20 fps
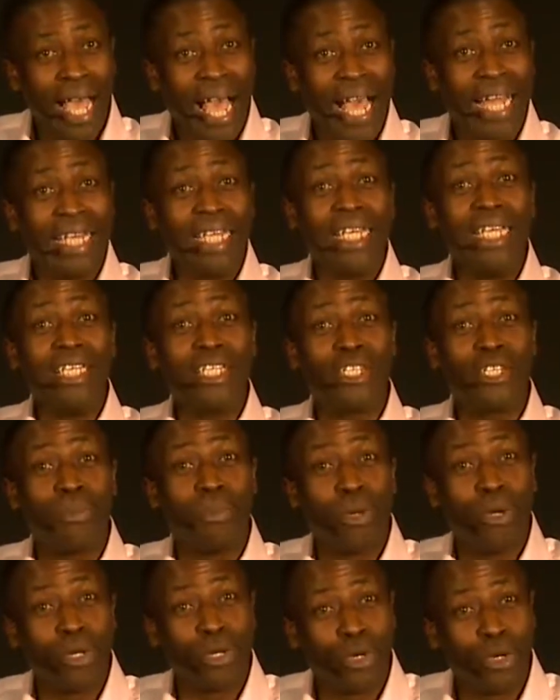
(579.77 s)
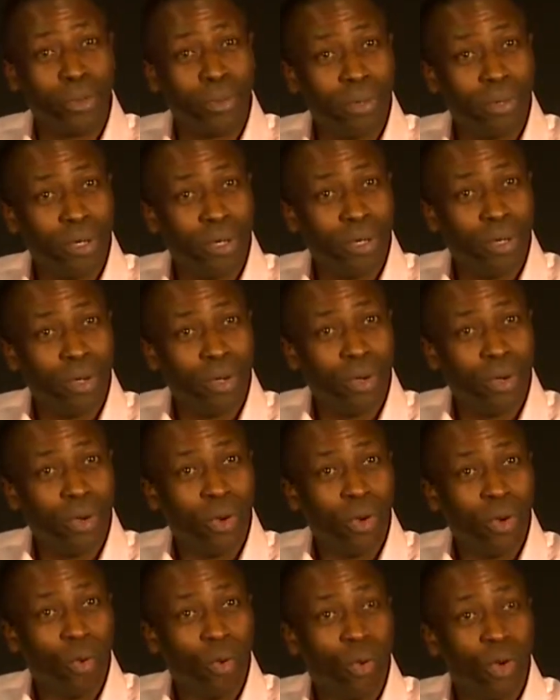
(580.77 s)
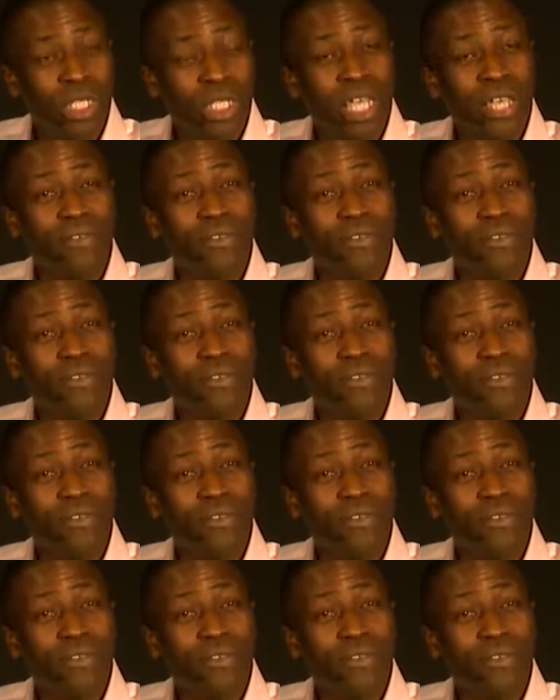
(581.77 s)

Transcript: And his small group was